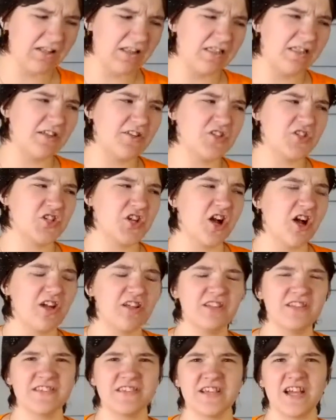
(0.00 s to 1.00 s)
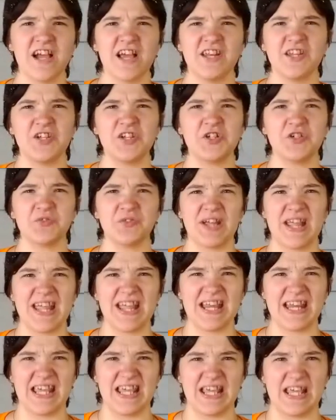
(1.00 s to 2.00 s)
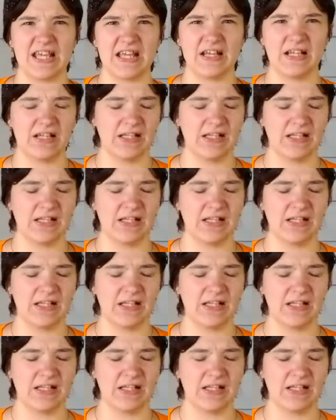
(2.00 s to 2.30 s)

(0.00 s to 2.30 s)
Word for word: the chocolate's kind of grainy.